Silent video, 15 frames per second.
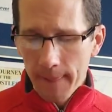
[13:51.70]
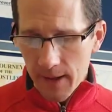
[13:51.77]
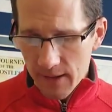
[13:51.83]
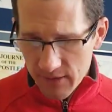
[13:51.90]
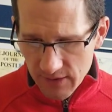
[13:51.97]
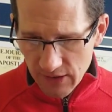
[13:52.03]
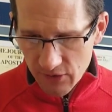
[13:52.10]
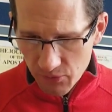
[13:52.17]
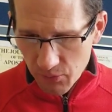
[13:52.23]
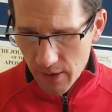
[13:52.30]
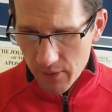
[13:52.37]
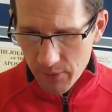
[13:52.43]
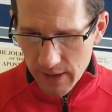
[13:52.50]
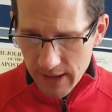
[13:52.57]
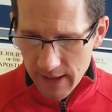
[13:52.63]
Is this
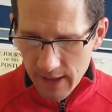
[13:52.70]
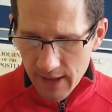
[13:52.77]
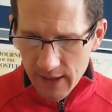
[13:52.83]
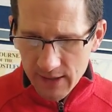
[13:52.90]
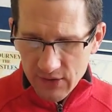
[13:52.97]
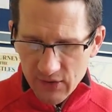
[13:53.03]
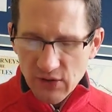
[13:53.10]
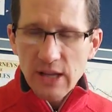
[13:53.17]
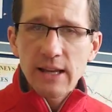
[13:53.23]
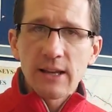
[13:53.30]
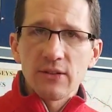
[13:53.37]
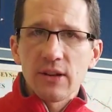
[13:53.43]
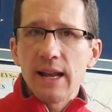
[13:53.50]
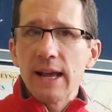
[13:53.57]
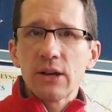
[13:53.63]
what we see
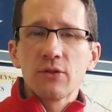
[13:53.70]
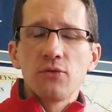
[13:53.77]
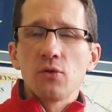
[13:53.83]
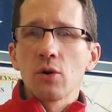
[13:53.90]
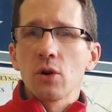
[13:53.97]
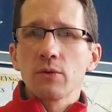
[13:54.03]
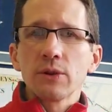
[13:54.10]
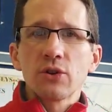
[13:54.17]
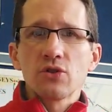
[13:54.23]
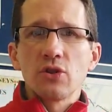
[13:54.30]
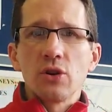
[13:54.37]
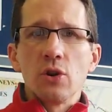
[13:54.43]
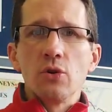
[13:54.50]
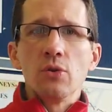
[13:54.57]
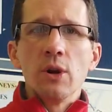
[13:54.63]
as an Acts 4 Christian
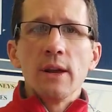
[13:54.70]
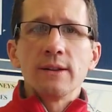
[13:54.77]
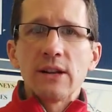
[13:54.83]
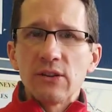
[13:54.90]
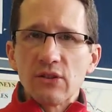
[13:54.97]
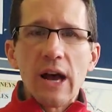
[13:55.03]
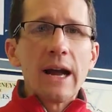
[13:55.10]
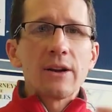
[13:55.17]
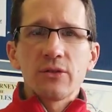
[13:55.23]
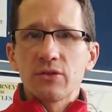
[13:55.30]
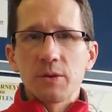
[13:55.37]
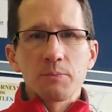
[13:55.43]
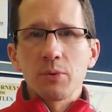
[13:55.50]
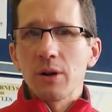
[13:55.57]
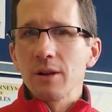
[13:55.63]
who desires to
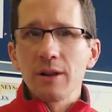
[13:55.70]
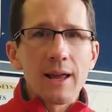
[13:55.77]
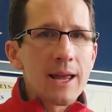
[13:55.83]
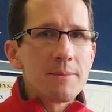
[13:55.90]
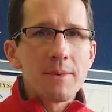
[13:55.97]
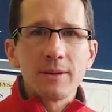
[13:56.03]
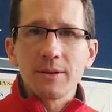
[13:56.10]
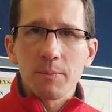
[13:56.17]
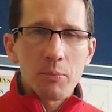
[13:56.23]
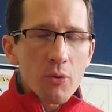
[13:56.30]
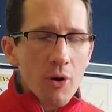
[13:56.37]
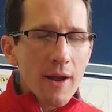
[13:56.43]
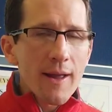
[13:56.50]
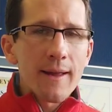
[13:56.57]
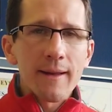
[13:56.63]
proclaim and to
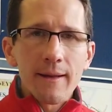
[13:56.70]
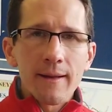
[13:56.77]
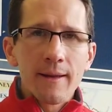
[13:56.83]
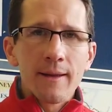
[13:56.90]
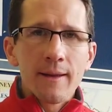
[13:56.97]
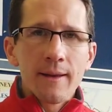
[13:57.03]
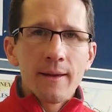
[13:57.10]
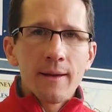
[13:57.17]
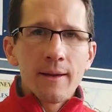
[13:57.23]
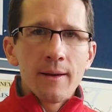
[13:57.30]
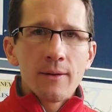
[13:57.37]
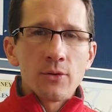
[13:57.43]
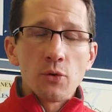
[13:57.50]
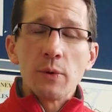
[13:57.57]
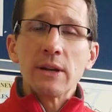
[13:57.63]
pray?
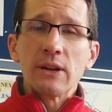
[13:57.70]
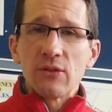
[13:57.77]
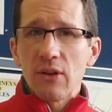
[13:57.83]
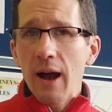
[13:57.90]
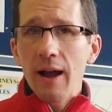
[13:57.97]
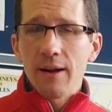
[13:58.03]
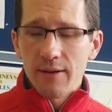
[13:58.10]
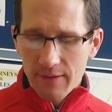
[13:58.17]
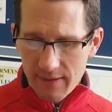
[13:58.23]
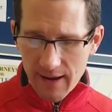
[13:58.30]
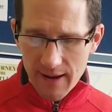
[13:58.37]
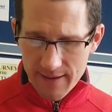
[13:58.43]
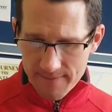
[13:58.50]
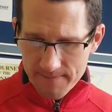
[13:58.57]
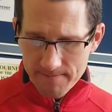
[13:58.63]
Do we desire
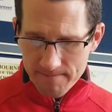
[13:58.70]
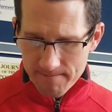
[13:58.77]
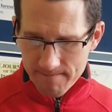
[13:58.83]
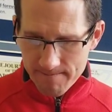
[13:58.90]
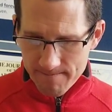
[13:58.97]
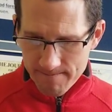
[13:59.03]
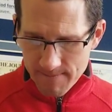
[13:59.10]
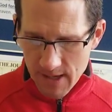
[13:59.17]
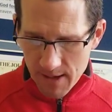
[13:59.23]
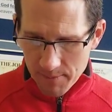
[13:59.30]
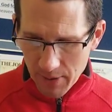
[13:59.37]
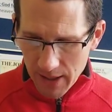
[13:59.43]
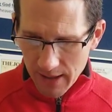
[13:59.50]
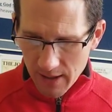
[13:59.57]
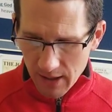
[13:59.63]
that?
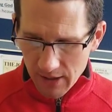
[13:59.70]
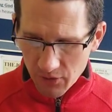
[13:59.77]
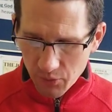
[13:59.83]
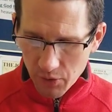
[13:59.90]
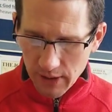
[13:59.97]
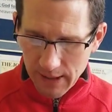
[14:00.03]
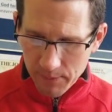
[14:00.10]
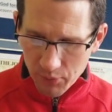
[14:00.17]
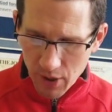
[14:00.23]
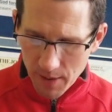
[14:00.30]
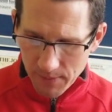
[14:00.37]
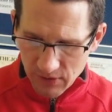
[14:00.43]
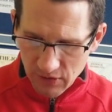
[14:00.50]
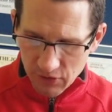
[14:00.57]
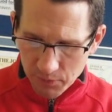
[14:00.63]
By God's word, he
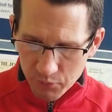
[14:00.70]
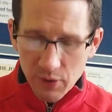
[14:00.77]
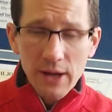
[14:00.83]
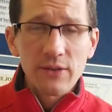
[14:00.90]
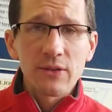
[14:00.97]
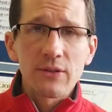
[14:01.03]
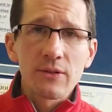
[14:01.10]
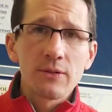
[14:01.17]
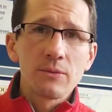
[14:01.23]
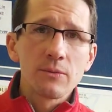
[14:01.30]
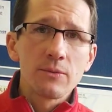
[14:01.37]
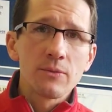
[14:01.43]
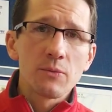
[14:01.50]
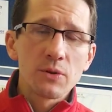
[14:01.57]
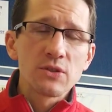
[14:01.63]
promised his presence,
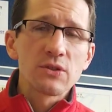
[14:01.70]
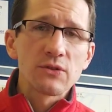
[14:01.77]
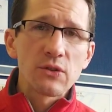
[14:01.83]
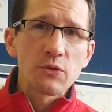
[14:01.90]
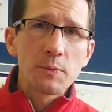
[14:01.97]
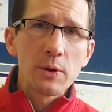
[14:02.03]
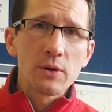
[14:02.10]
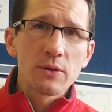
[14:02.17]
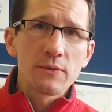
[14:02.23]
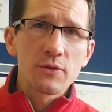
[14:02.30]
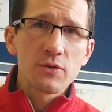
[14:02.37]
which is the Spirit of